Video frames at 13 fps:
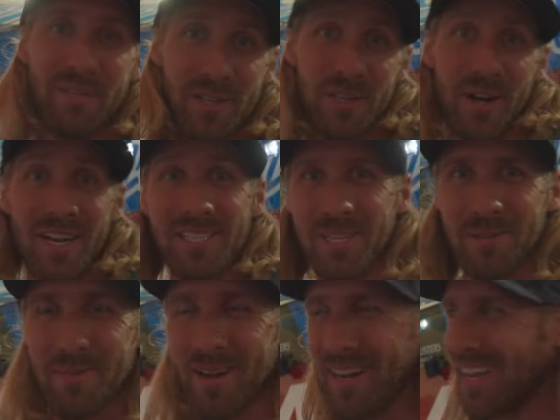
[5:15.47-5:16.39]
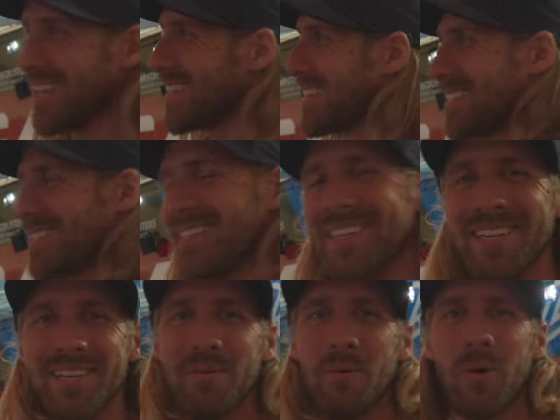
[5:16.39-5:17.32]
the track's a little muddy,
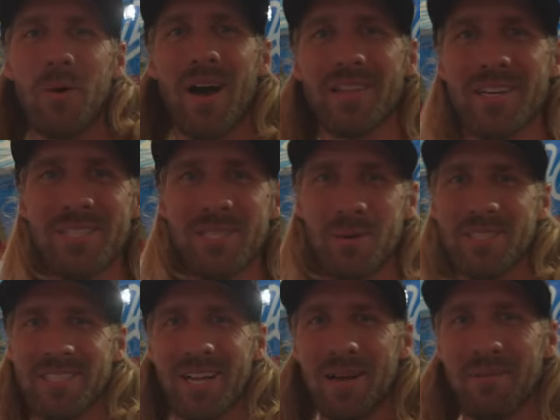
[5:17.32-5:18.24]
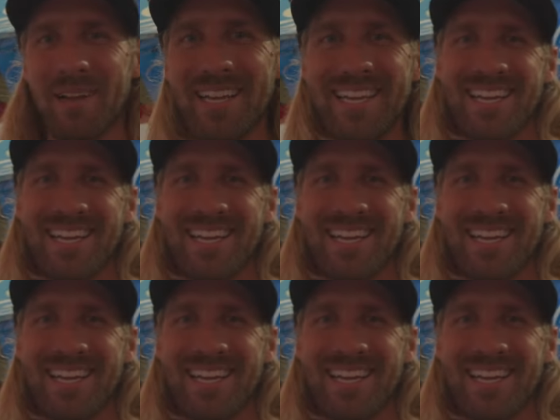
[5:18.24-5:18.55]
we'll go out there and twist it up.